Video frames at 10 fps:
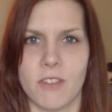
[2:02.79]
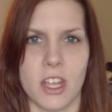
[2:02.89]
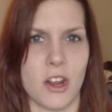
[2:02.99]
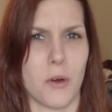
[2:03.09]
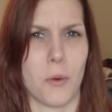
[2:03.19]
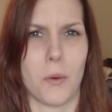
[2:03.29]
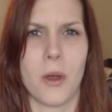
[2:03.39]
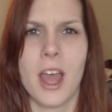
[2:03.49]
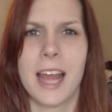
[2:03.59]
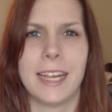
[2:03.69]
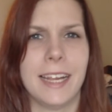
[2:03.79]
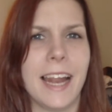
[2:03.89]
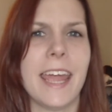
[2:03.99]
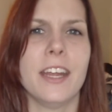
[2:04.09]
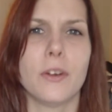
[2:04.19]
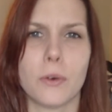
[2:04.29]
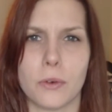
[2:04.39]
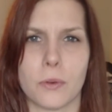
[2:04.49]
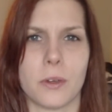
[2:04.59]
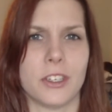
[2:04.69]
you know,
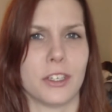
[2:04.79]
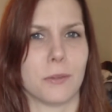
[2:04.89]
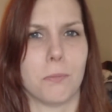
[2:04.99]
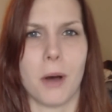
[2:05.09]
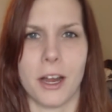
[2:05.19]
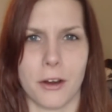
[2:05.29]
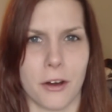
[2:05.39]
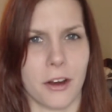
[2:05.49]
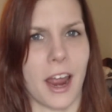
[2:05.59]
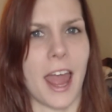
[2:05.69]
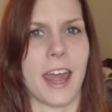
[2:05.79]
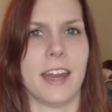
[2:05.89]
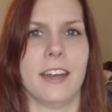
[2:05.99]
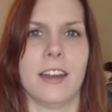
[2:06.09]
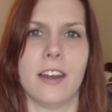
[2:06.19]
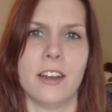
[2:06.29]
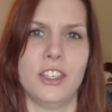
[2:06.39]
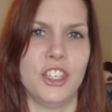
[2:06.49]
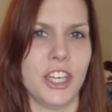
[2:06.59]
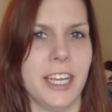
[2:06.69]
ladled with just butter and
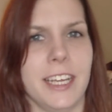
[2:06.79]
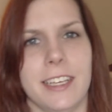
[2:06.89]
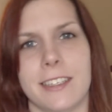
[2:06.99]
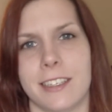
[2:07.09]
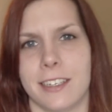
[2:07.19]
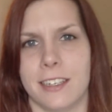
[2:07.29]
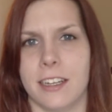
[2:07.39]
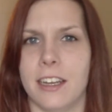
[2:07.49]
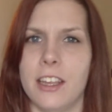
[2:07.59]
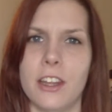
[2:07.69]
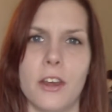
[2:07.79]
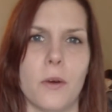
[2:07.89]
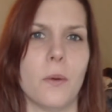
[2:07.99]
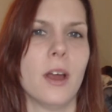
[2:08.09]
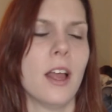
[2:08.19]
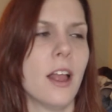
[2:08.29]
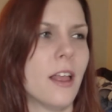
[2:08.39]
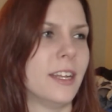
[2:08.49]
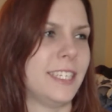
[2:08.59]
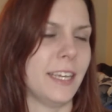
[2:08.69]
cheese and, you know,
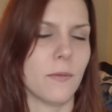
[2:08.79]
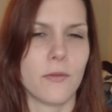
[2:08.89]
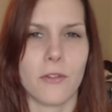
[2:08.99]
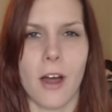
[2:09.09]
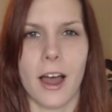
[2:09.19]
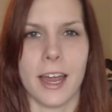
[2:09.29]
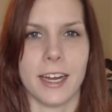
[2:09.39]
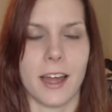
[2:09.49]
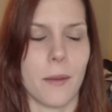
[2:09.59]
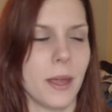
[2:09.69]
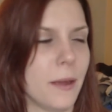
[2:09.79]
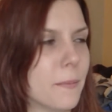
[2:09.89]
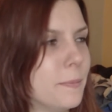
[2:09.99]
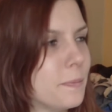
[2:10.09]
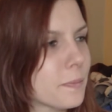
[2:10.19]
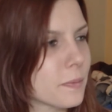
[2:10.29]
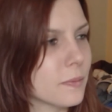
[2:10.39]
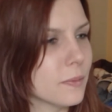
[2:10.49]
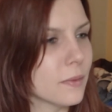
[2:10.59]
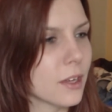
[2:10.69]
deep fried. I mean,
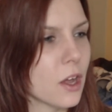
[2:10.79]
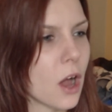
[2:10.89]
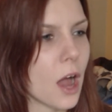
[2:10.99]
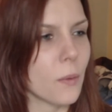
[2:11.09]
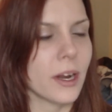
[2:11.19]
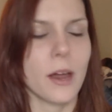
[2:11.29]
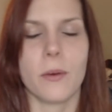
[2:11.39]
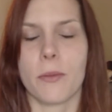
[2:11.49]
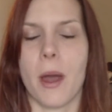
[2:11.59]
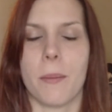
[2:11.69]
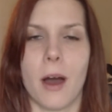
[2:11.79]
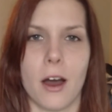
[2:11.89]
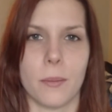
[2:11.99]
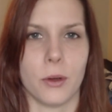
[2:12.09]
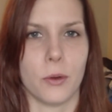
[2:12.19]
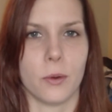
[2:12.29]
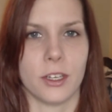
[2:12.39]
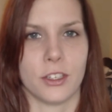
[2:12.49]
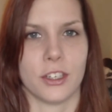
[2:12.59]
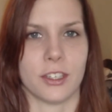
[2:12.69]
I went out with my mom, who
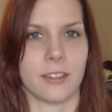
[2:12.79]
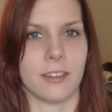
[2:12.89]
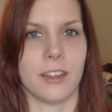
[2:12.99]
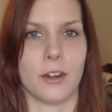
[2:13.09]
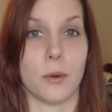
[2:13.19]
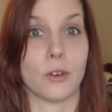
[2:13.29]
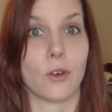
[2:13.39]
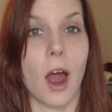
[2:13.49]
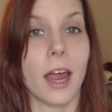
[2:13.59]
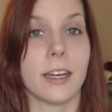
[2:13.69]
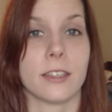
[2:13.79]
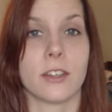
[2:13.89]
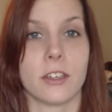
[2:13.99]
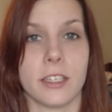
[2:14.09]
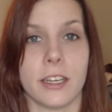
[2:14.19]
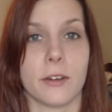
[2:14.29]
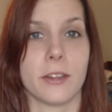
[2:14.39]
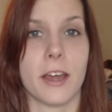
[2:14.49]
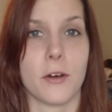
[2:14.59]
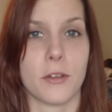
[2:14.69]
is just, you know, trying to start to get
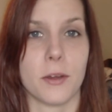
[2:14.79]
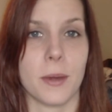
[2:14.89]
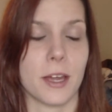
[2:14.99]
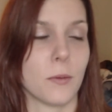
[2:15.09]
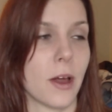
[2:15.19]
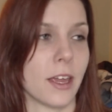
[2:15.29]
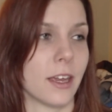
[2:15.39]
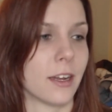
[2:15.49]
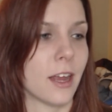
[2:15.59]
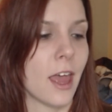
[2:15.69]
on the healthy bandwagon.